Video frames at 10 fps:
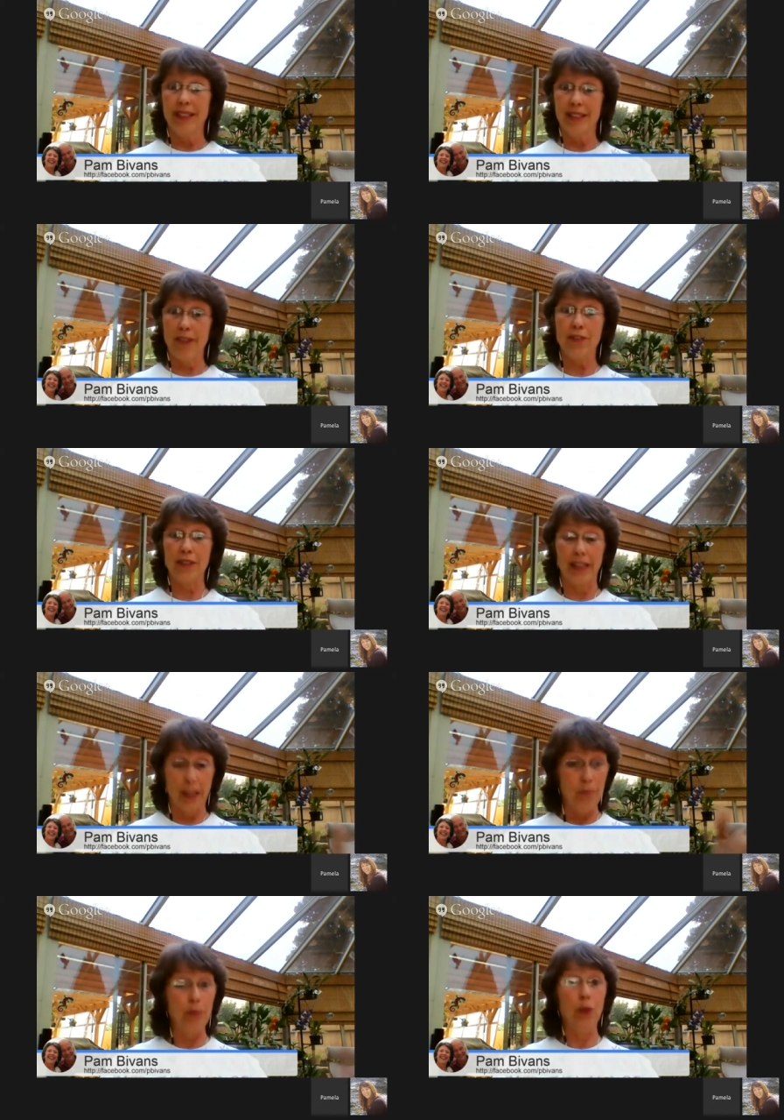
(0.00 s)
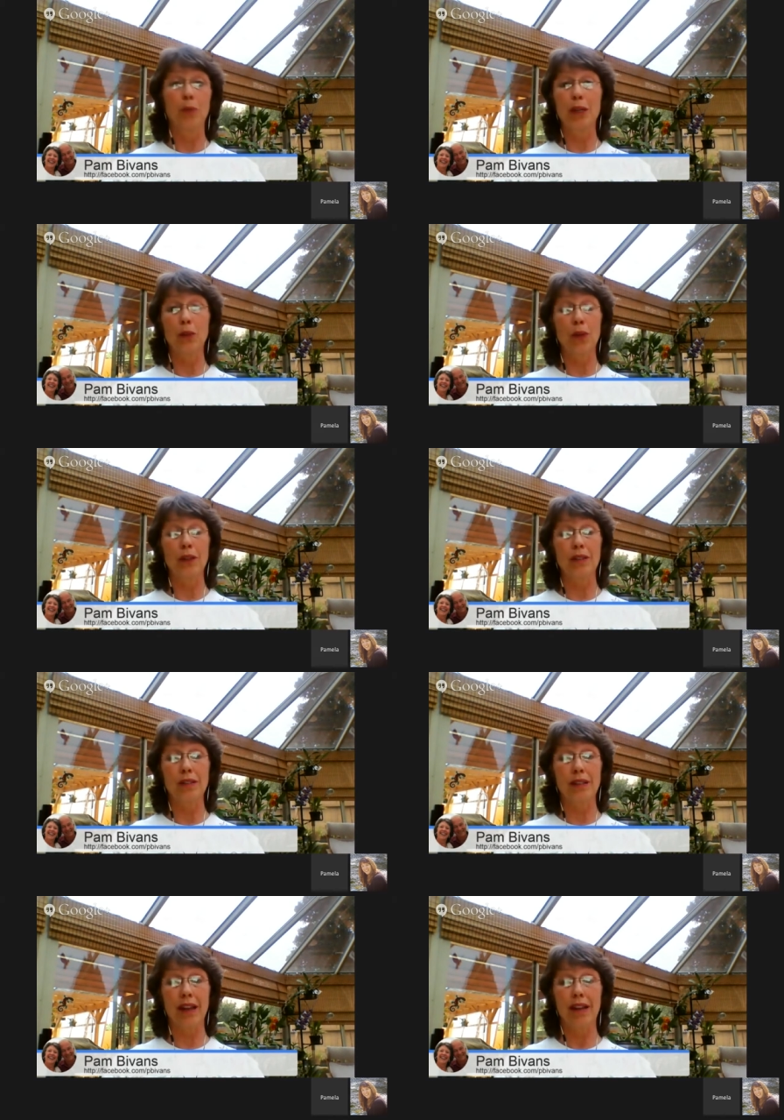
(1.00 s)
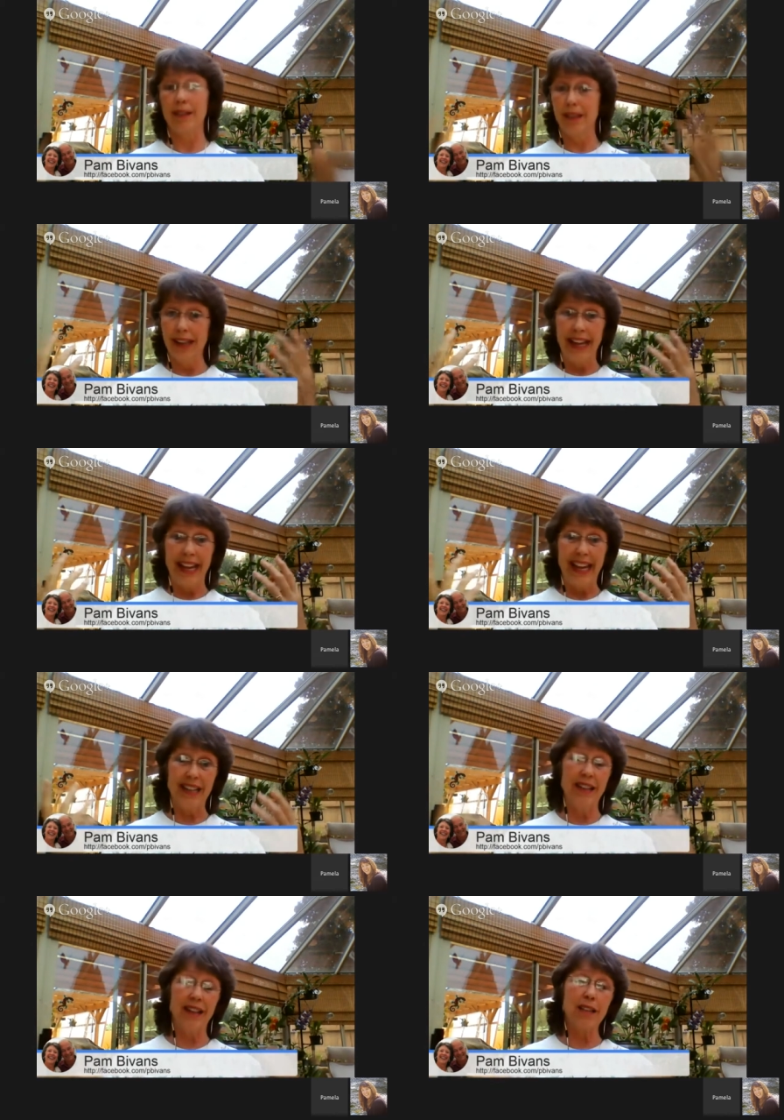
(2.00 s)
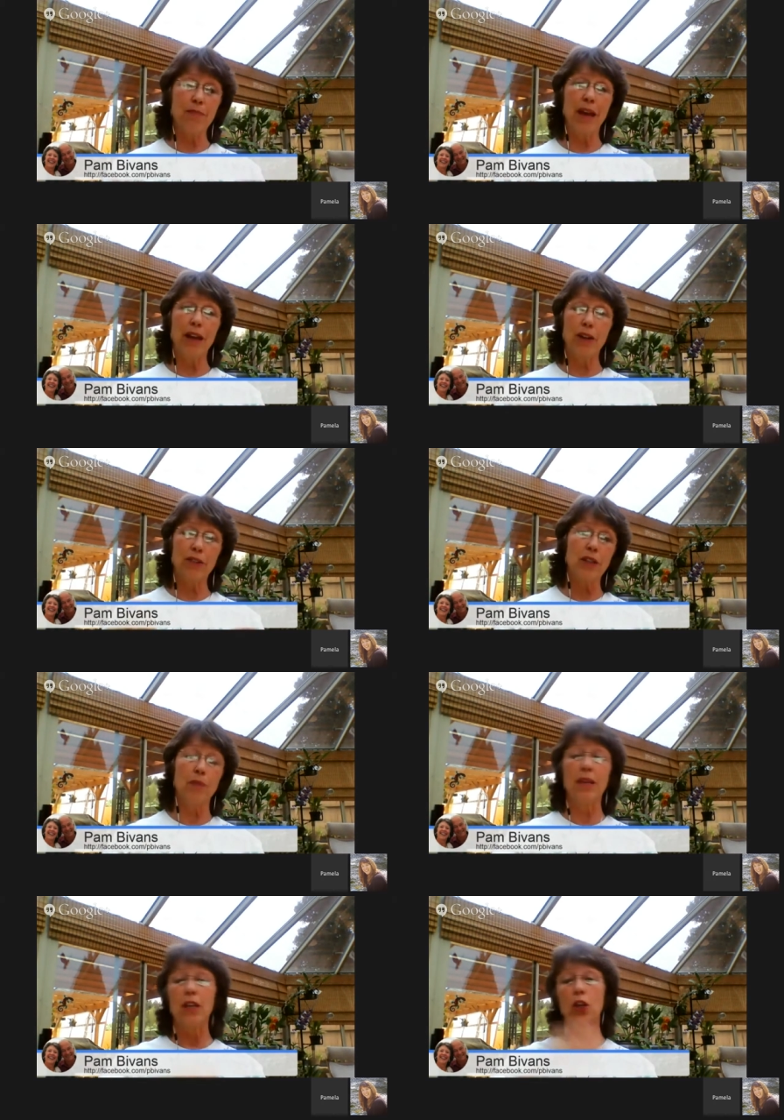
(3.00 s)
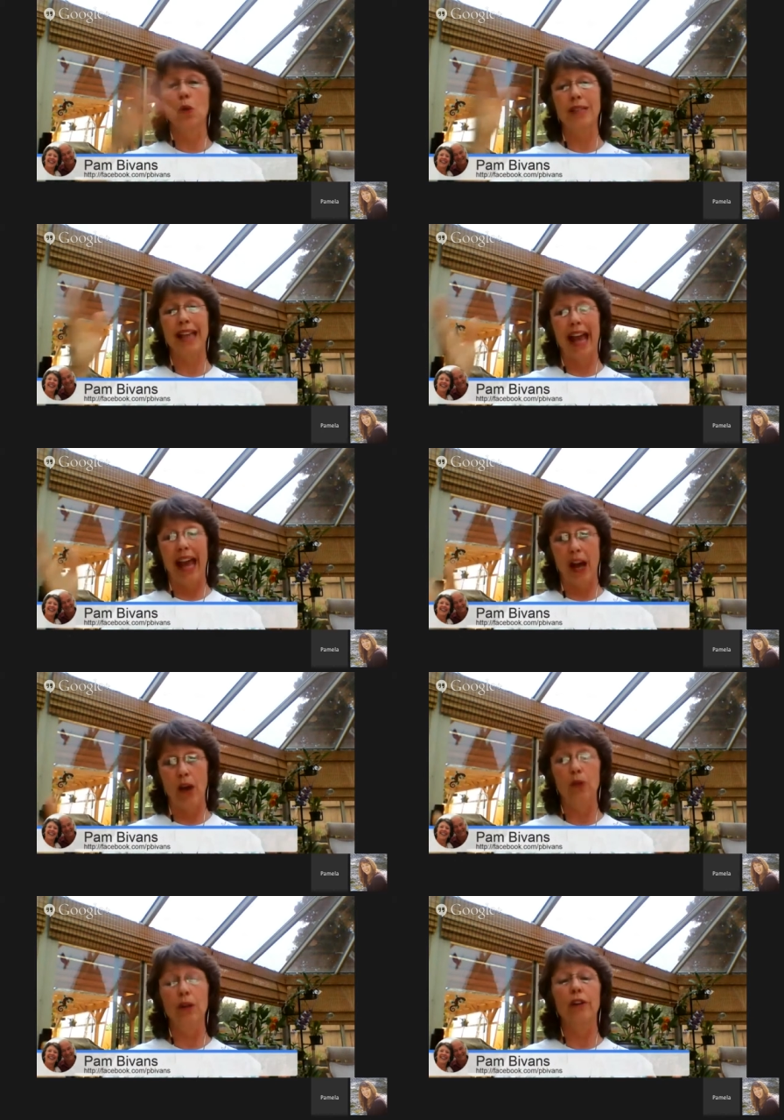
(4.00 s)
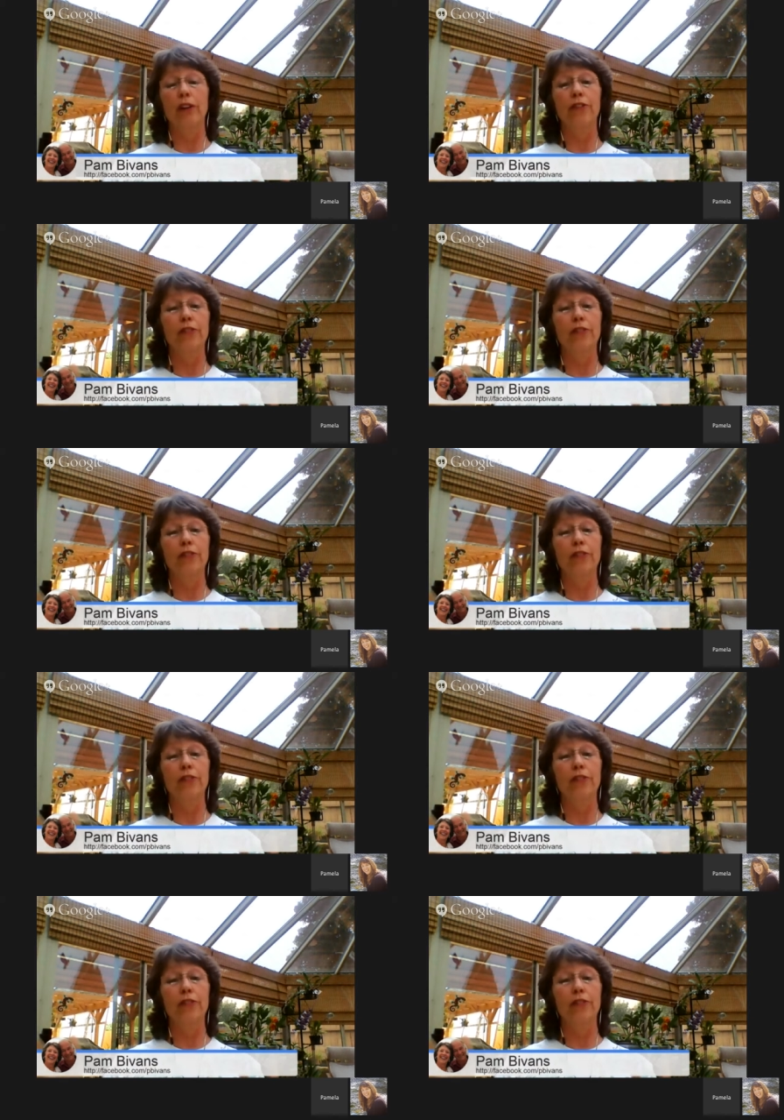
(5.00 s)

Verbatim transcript: definitely, permanent real estate, it doesn't matter if something goes out of